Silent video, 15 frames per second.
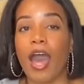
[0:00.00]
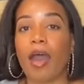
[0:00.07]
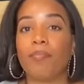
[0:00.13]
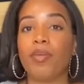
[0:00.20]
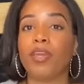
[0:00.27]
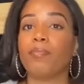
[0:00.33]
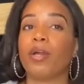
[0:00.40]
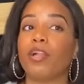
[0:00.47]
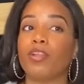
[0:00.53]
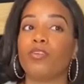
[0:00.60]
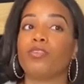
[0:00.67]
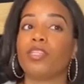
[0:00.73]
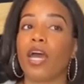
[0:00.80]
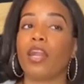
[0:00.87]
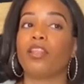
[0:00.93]
I pick my
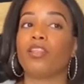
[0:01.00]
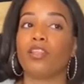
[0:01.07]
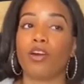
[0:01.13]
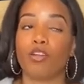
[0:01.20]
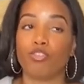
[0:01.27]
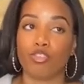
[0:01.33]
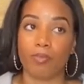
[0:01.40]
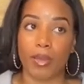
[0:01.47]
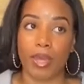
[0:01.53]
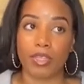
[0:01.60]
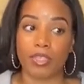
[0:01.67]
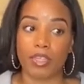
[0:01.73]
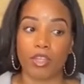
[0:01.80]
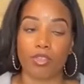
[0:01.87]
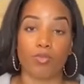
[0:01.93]
clothes out of the laundry
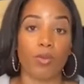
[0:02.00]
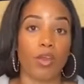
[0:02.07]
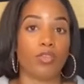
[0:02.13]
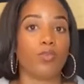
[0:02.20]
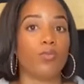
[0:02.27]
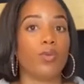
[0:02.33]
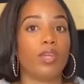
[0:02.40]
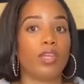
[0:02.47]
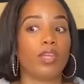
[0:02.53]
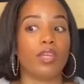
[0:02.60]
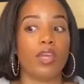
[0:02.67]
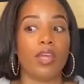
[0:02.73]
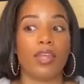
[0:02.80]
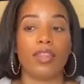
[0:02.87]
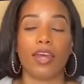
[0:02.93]
basket throughout the week
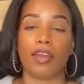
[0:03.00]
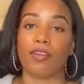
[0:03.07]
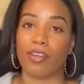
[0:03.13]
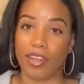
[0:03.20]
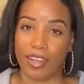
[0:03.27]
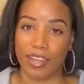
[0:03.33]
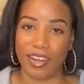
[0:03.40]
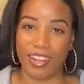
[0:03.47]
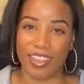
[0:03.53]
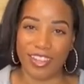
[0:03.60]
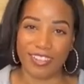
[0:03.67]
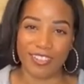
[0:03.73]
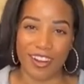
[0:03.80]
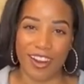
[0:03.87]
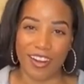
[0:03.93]
that are in the
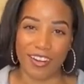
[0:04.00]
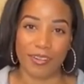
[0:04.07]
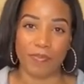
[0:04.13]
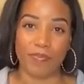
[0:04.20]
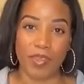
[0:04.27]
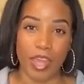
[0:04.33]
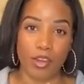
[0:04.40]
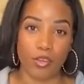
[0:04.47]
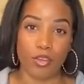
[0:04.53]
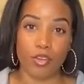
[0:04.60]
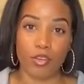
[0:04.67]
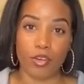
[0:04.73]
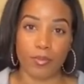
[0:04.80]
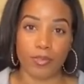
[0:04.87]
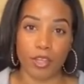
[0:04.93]
dryer. I know you know
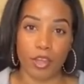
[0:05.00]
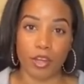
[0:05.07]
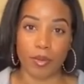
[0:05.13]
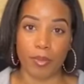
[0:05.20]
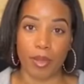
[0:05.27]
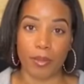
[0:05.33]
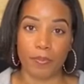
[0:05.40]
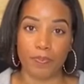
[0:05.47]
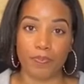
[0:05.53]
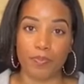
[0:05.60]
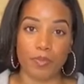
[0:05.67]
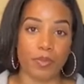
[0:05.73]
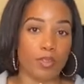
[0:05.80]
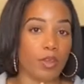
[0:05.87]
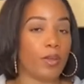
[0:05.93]
what I'm talking about.
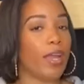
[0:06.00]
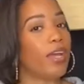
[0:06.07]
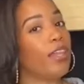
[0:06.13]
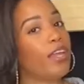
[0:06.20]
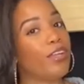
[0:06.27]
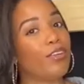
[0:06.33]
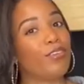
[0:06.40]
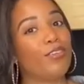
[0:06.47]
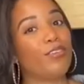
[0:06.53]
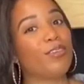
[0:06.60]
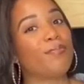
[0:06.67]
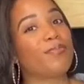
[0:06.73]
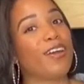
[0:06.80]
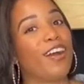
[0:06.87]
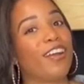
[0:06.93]
Don't act like you don't know what
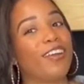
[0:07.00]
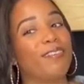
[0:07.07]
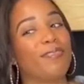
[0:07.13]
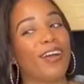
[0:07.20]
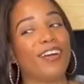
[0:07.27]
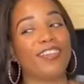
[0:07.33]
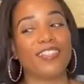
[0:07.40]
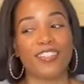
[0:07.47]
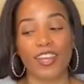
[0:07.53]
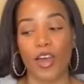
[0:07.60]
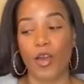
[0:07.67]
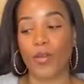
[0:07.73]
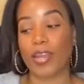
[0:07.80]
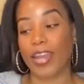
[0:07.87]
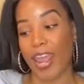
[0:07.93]
I'm talking about.
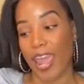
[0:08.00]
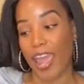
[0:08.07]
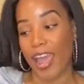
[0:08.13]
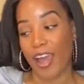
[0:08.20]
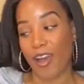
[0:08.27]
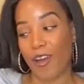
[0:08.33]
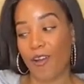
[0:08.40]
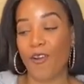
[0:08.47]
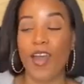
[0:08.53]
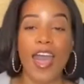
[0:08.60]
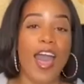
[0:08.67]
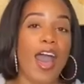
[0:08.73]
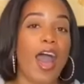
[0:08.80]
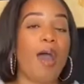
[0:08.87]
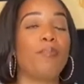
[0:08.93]
So now
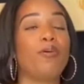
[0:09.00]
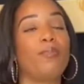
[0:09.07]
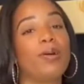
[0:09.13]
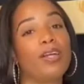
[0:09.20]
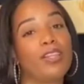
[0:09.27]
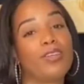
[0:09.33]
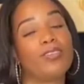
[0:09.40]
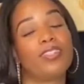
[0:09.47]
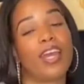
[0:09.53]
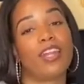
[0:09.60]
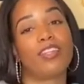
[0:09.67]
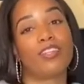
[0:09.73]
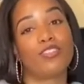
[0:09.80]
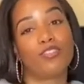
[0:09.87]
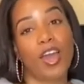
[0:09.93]
I pull my clothes out of
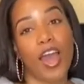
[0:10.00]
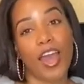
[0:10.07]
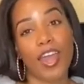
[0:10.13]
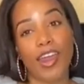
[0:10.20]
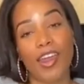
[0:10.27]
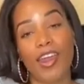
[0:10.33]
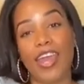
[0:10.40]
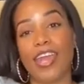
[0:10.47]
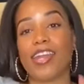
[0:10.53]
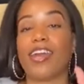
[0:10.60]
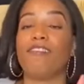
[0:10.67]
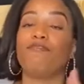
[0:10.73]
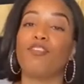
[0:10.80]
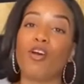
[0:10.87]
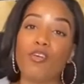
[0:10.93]
the dryer and I
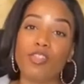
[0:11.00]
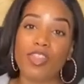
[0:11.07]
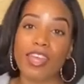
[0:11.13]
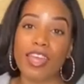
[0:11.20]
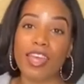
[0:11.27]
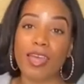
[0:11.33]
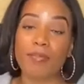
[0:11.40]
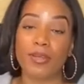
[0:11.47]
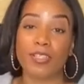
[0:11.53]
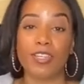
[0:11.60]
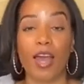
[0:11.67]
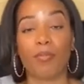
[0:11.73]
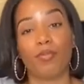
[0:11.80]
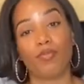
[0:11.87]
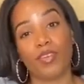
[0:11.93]
fold them on
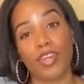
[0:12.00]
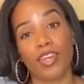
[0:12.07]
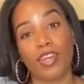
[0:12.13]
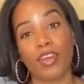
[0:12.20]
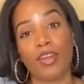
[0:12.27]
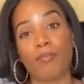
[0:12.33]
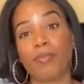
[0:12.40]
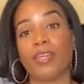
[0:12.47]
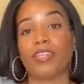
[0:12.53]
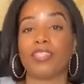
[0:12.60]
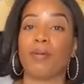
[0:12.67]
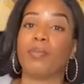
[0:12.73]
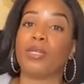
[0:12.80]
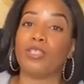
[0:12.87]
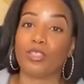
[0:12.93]
top of here because
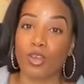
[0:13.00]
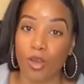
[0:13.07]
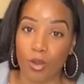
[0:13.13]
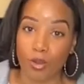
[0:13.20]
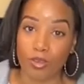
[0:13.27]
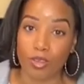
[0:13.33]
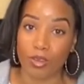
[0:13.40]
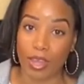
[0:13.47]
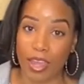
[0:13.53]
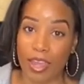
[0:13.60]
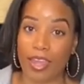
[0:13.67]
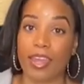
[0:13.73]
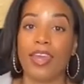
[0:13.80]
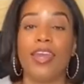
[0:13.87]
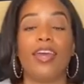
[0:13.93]
I'm an adult,
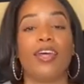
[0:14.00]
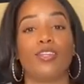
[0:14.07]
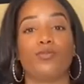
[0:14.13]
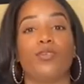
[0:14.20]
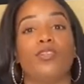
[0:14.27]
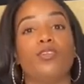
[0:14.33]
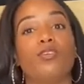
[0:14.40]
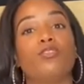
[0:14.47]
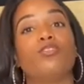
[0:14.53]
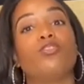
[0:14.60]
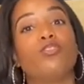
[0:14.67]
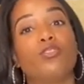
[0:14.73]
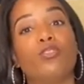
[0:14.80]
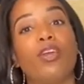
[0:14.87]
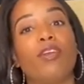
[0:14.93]
okay? That's what adults
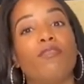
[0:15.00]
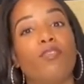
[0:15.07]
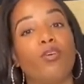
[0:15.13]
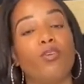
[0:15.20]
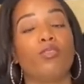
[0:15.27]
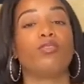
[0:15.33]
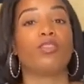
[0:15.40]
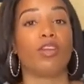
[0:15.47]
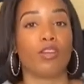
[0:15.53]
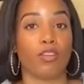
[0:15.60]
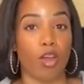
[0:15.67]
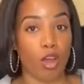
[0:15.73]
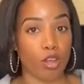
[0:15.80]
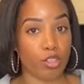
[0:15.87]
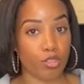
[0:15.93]
do. They fold their
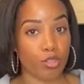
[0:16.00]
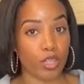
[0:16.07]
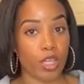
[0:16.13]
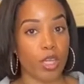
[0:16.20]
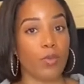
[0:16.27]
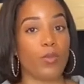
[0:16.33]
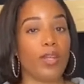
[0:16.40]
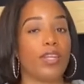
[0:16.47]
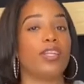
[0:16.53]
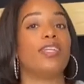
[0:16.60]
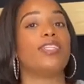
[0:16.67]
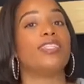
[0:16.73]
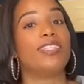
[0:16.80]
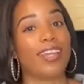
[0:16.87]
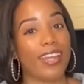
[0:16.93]
laundry when it
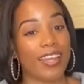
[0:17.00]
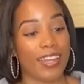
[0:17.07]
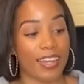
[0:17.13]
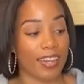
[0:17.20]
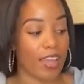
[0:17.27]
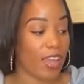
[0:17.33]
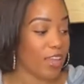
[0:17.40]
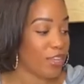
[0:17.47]
is done.